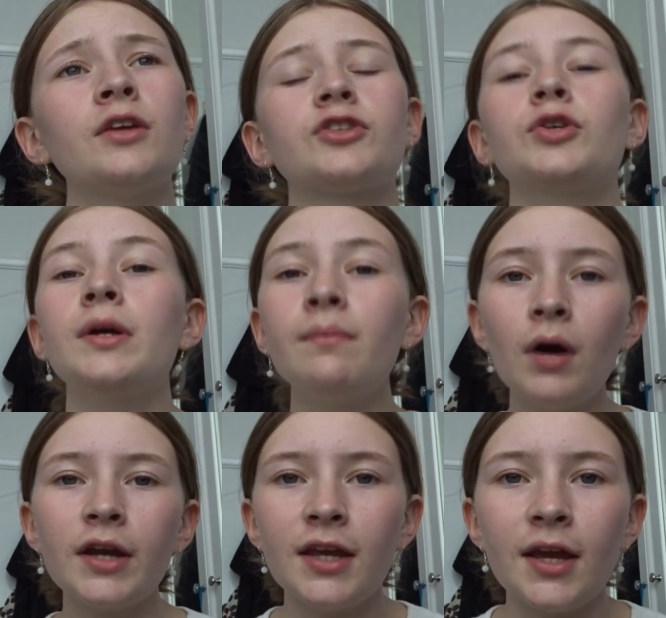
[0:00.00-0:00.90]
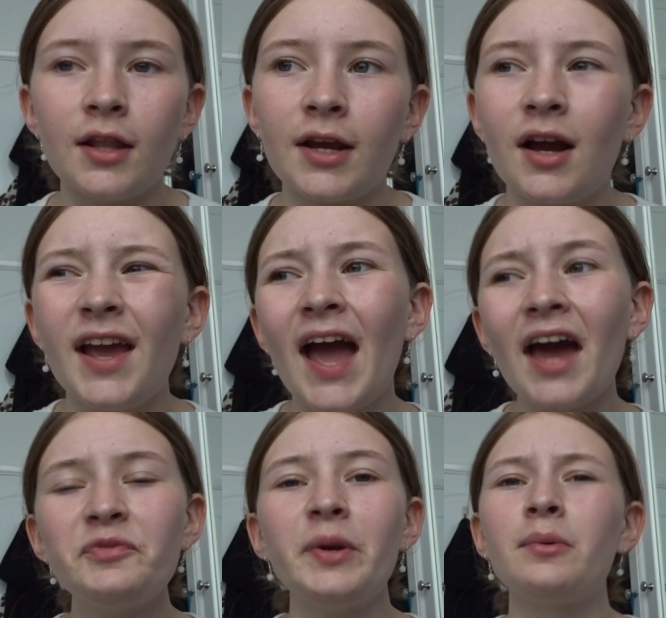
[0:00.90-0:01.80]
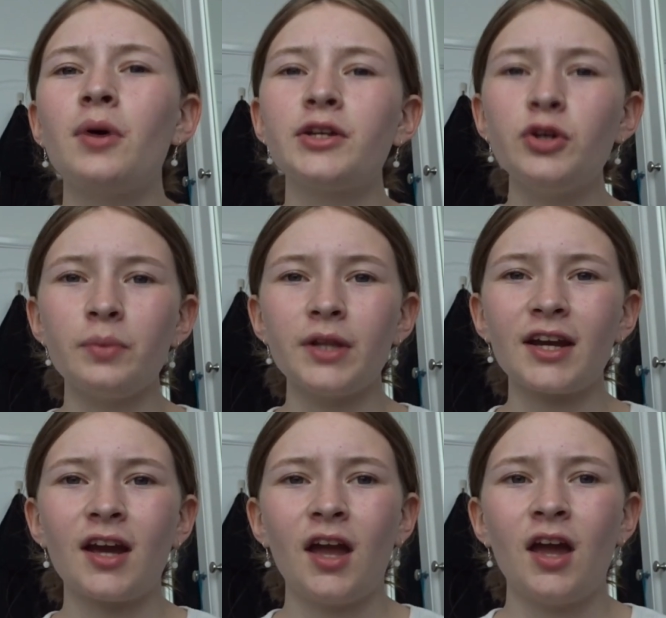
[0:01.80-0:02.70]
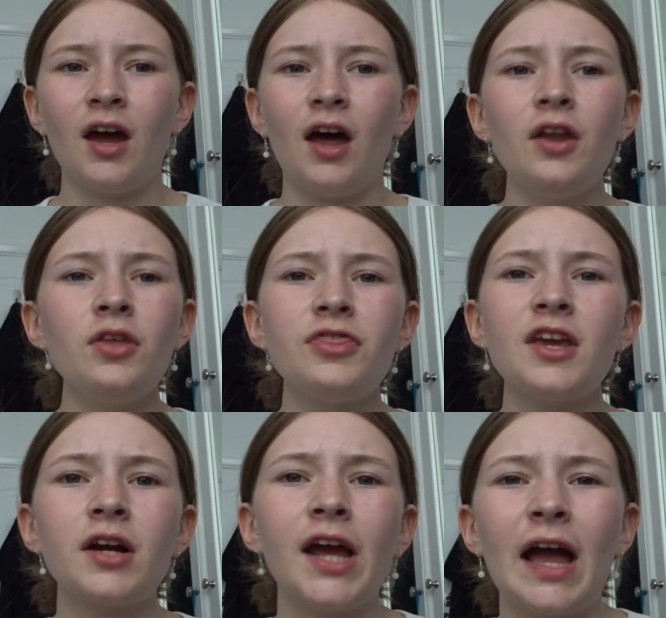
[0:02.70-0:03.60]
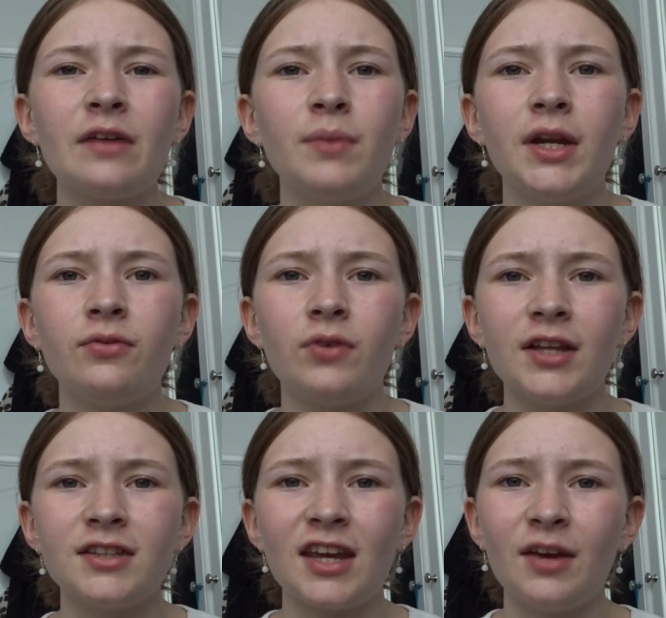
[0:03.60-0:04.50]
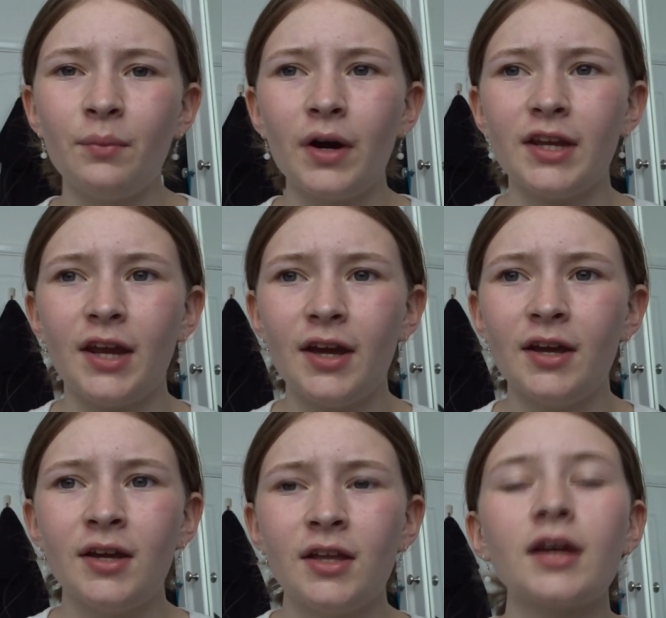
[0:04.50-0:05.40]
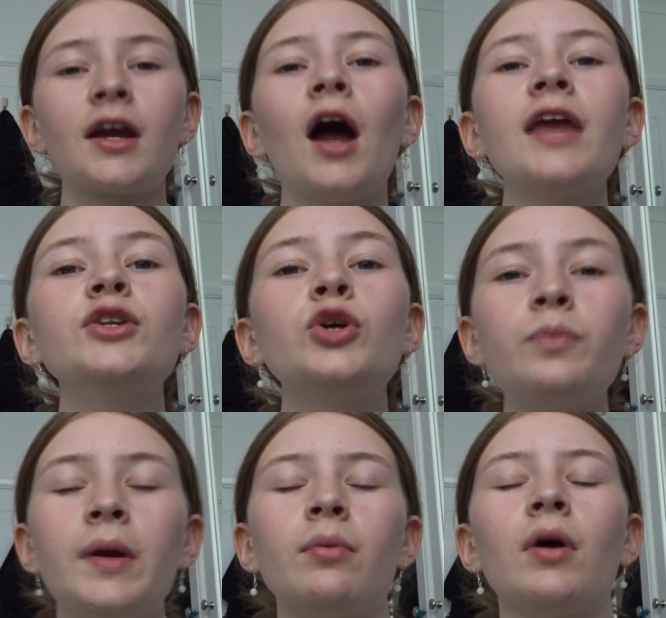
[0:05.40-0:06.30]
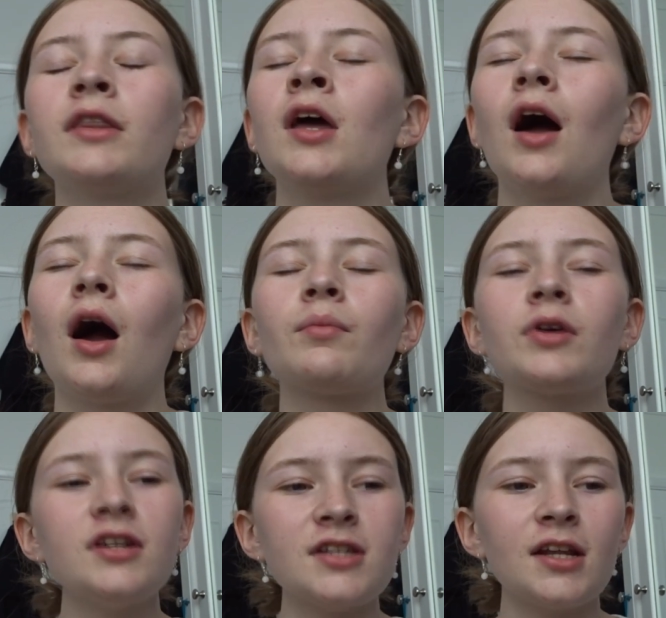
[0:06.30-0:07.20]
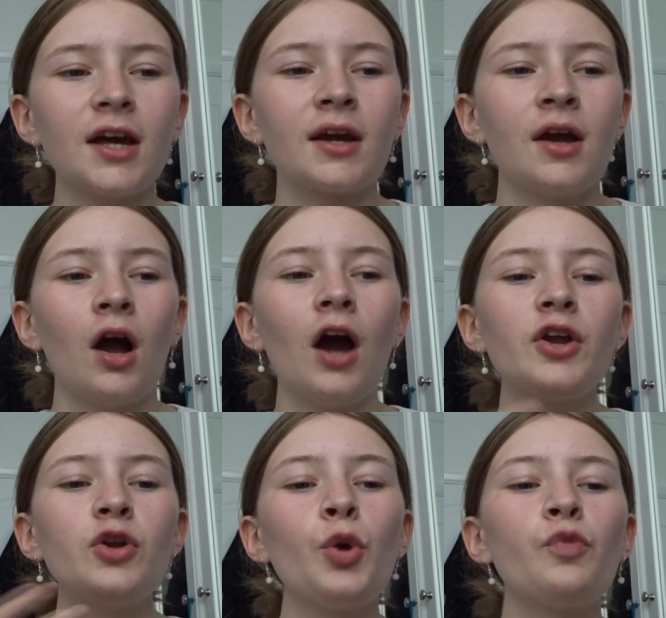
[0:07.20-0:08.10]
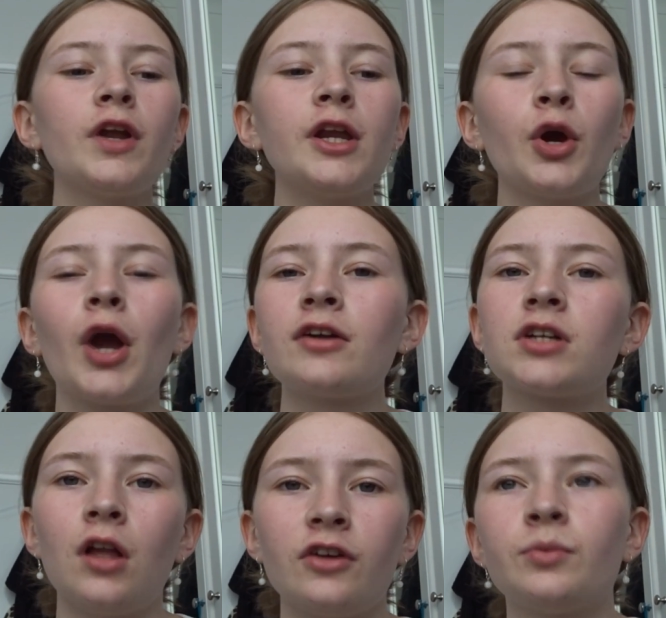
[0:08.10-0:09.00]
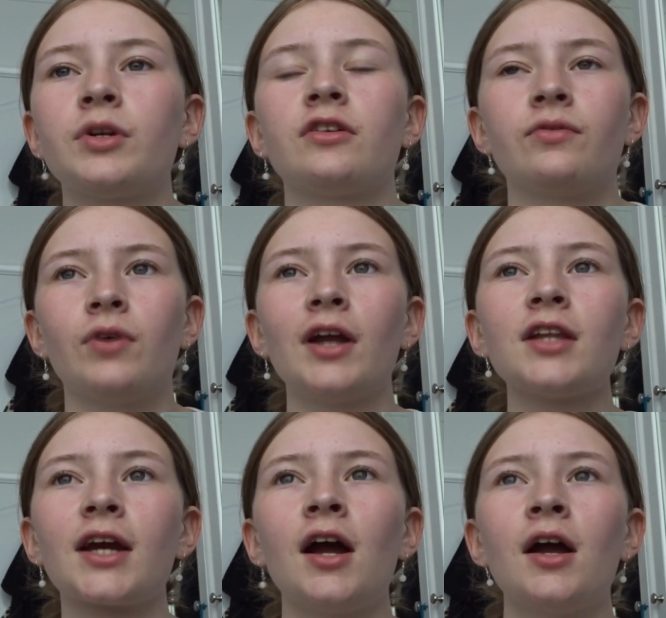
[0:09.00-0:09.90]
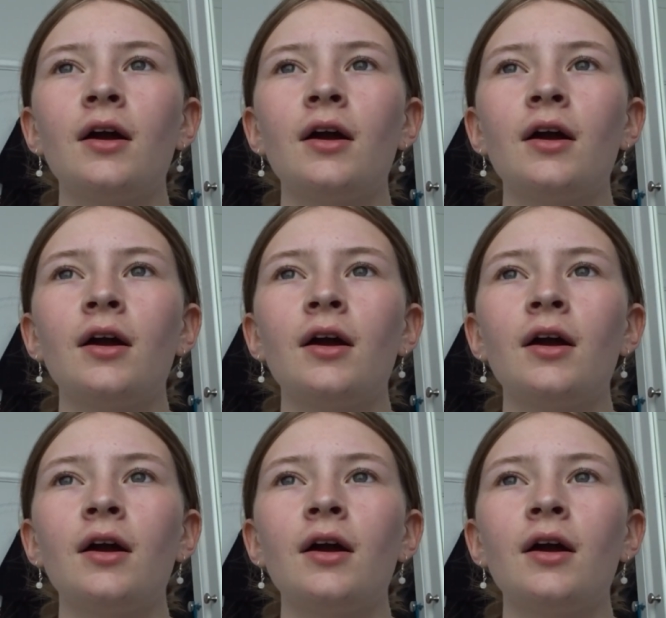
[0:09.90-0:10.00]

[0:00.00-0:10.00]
so in my year, like, I had people I knew, but, like, I don't think I had many friends in my year. Like, I knew people, and I'm gonna say, like, I don't really know how to class someone as a friend. Like,